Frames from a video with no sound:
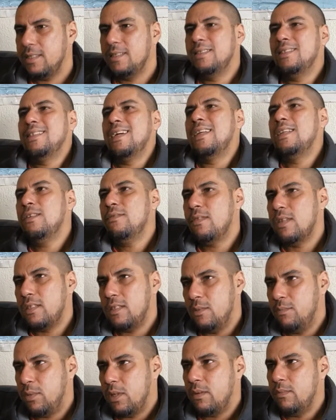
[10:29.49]
none of us,
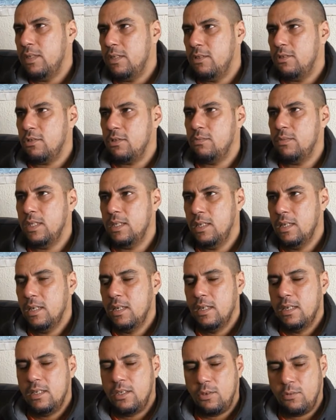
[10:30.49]
it probably took me
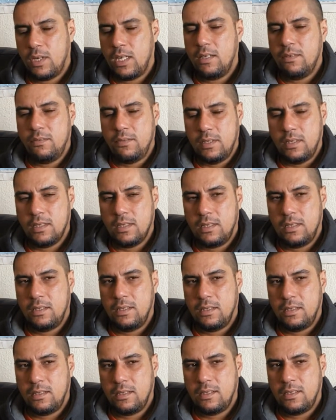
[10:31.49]
12
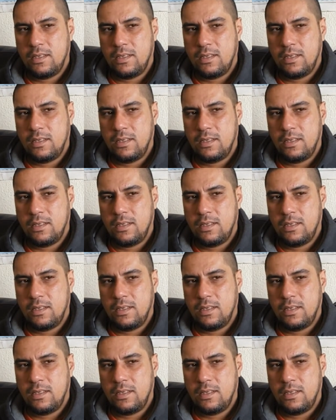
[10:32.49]
years.